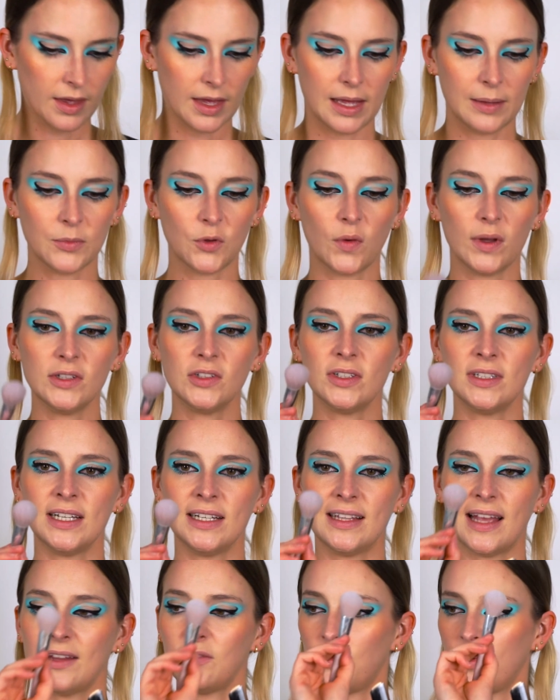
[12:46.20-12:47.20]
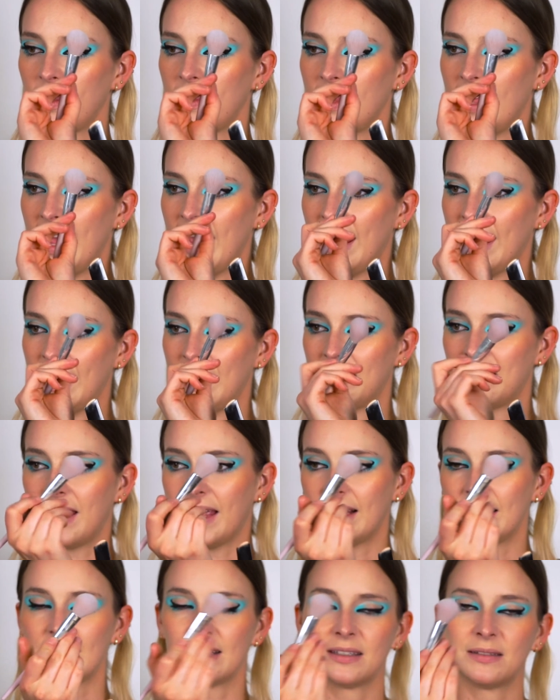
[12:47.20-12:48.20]
I'm going to take that with a
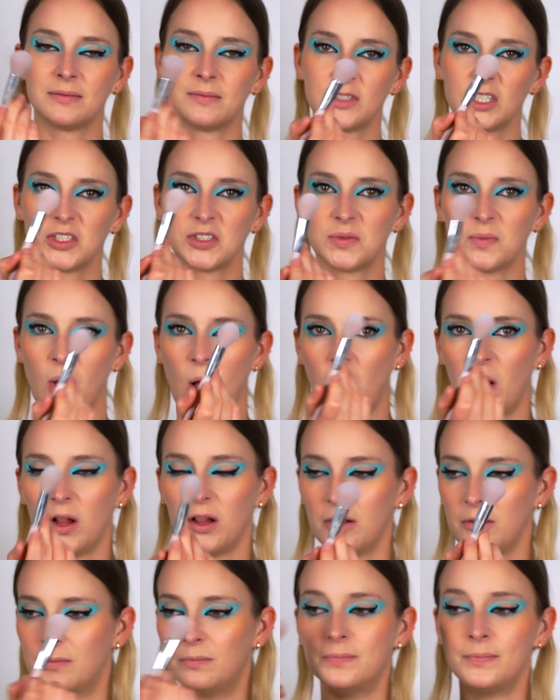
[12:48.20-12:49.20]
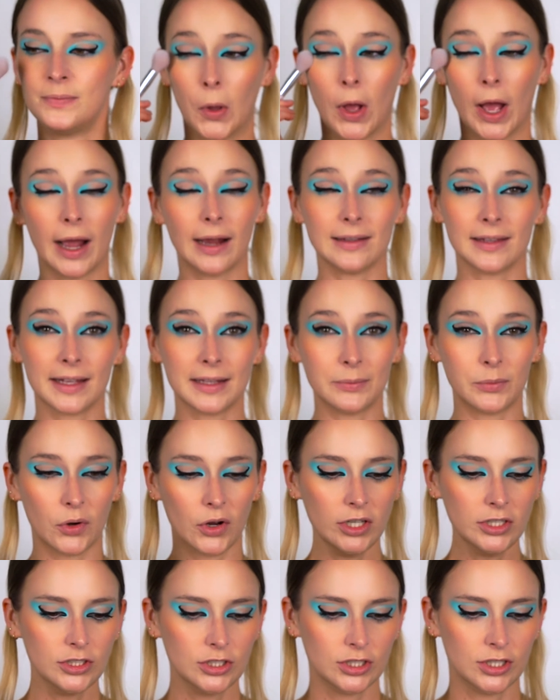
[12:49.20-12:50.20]
like small highlight
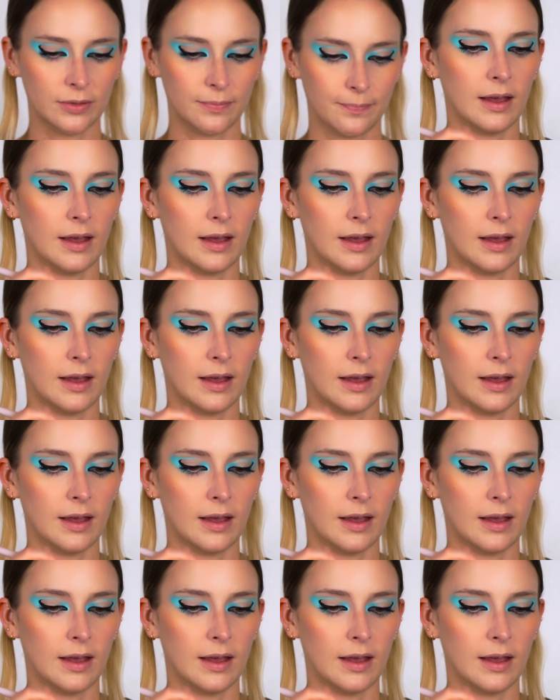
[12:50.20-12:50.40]
brush.